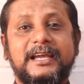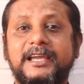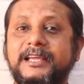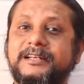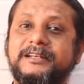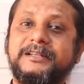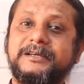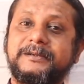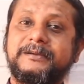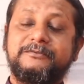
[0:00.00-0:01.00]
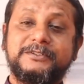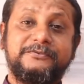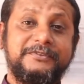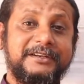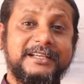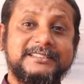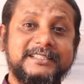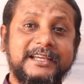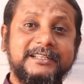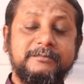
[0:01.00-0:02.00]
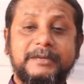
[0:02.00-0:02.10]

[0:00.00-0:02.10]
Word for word: And I was very excited.